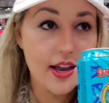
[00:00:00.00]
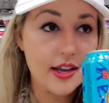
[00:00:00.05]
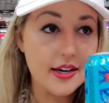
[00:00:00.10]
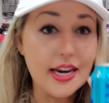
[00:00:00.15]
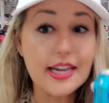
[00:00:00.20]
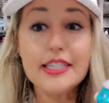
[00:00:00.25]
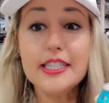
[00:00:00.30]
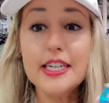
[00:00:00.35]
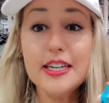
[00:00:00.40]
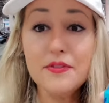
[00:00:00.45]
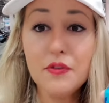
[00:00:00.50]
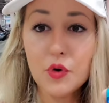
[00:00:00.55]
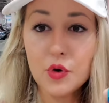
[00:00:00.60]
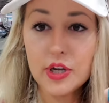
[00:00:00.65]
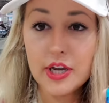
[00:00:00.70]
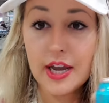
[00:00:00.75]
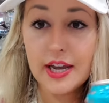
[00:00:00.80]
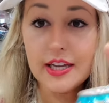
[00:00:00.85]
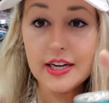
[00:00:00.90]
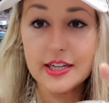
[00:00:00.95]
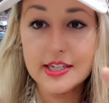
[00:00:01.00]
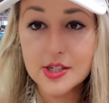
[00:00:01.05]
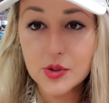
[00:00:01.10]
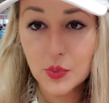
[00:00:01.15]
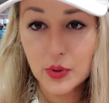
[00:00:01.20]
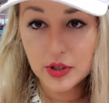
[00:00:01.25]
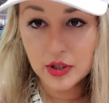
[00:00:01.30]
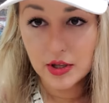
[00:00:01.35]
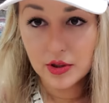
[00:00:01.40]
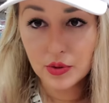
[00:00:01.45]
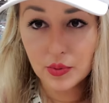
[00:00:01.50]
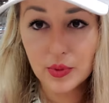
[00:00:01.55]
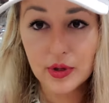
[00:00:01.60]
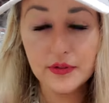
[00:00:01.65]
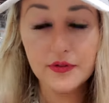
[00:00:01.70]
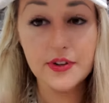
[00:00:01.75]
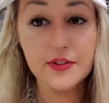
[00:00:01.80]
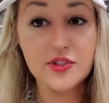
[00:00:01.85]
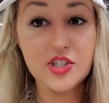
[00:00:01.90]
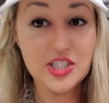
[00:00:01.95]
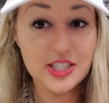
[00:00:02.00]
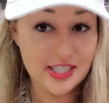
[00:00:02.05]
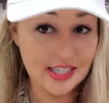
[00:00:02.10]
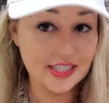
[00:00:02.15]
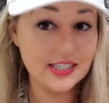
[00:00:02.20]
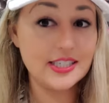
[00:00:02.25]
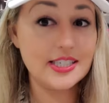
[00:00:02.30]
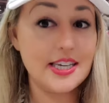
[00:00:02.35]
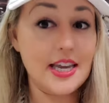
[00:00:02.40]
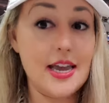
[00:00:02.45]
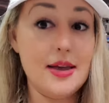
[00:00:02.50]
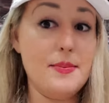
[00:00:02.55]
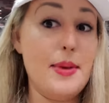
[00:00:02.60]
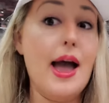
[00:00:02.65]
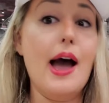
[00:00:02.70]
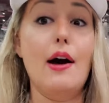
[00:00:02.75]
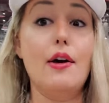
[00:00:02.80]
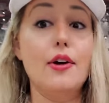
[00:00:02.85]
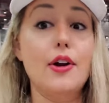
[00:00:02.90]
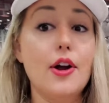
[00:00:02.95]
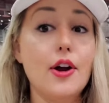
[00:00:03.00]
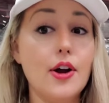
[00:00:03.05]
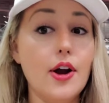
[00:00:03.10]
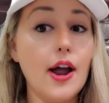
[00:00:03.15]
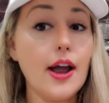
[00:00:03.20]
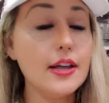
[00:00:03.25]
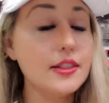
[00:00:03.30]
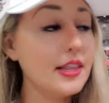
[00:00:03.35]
1948 is when the 356 came out, all right?